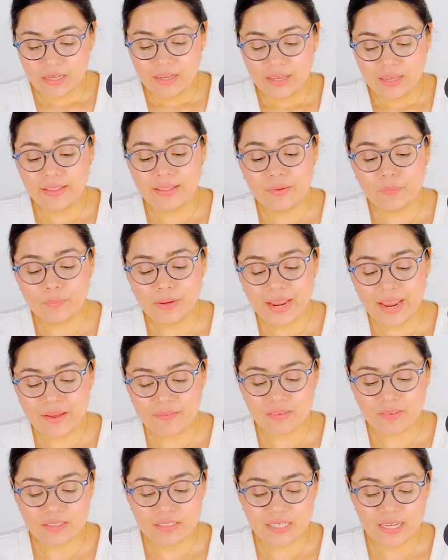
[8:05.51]
And then we
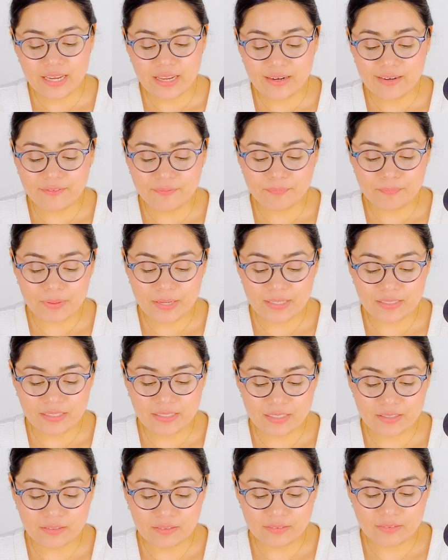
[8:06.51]
have the Ten of
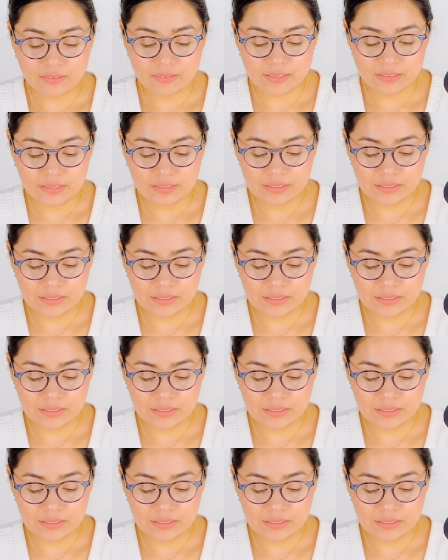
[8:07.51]
Pentacles.